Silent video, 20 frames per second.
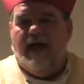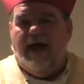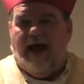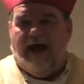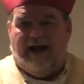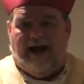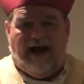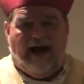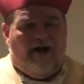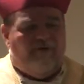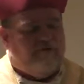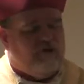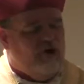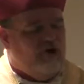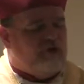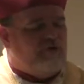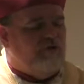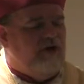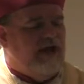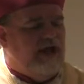And
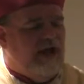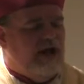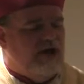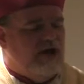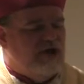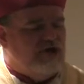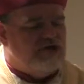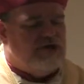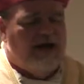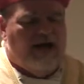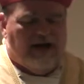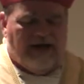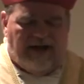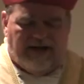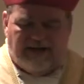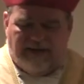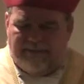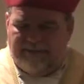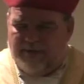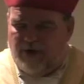after 3 years,
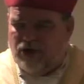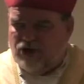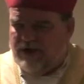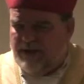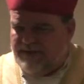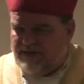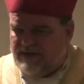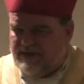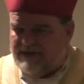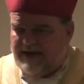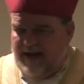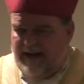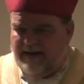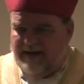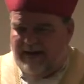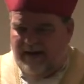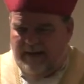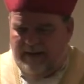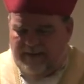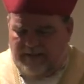let the bishops
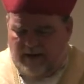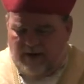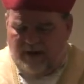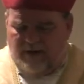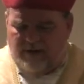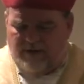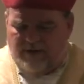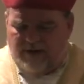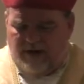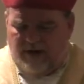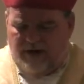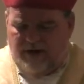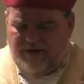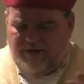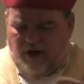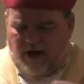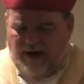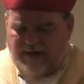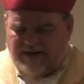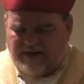send in their
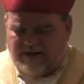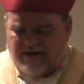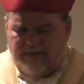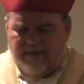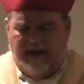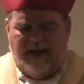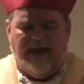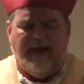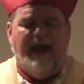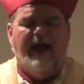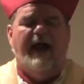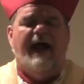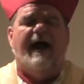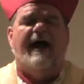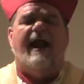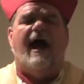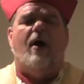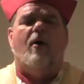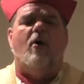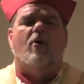thoughts to me,
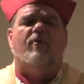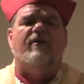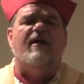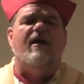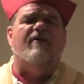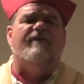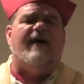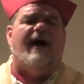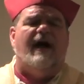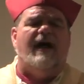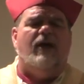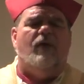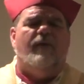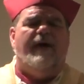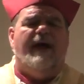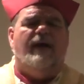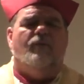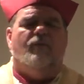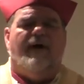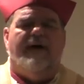and I will
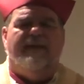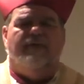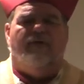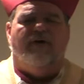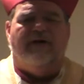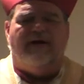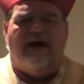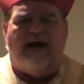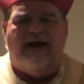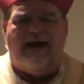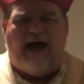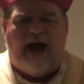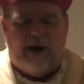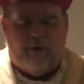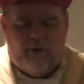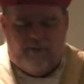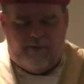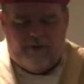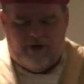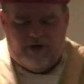reevaluate whether or not I
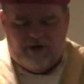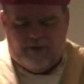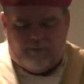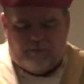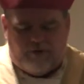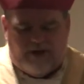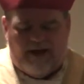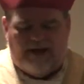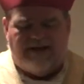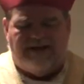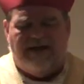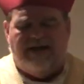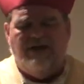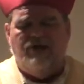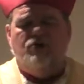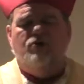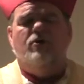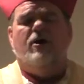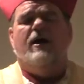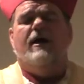will
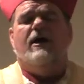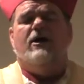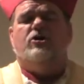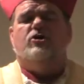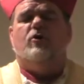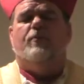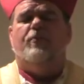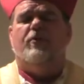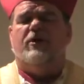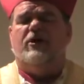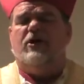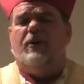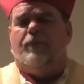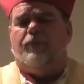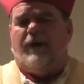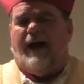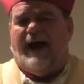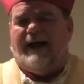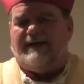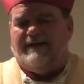continue to put into
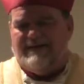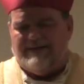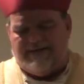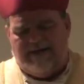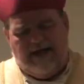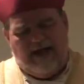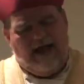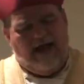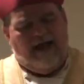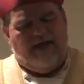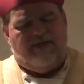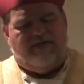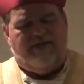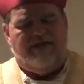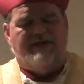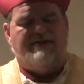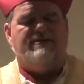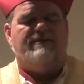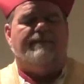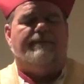practice
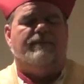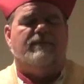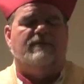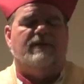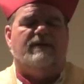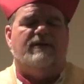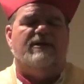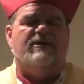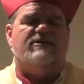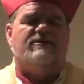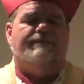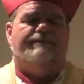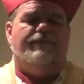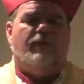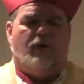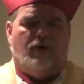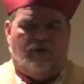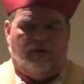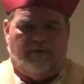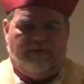this
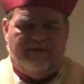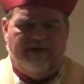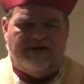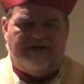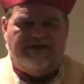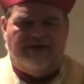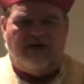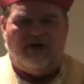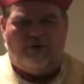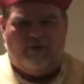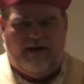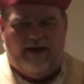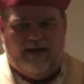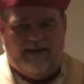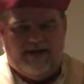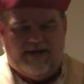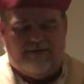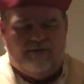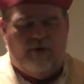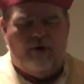bull, this decree,
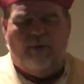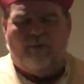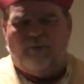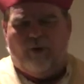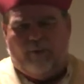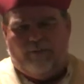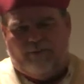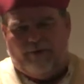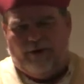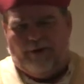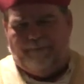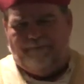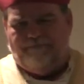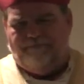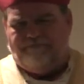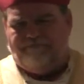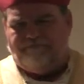this motu proprio.